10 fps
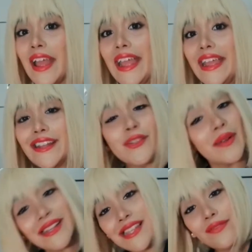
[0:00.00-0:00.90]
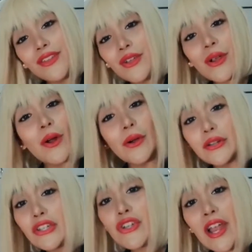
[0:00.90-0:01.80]
a
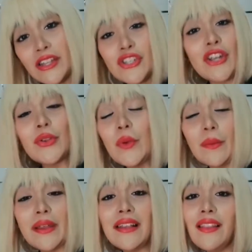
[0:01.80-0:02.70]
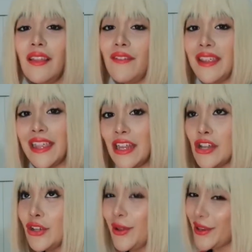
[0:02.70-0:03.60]
27-year-old transgender woman living
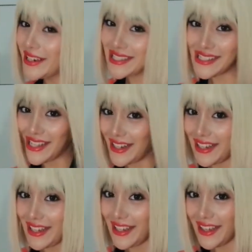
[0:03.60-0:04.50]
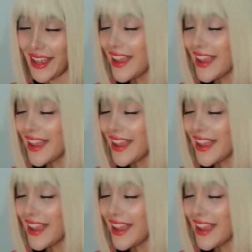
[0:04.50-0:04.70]
in New York City,